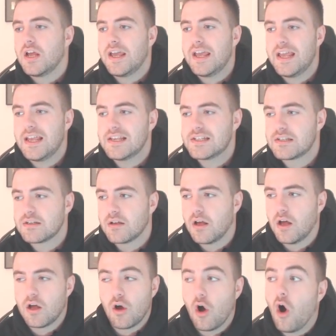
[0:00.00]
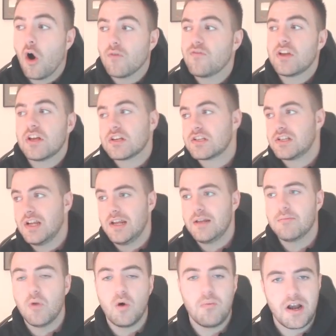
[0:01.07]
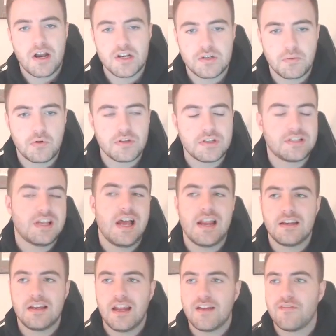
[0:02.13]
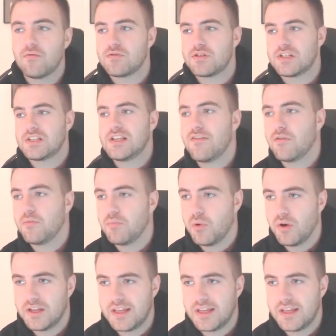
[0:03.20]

is obviously more manageable than 10. If it was a 7-point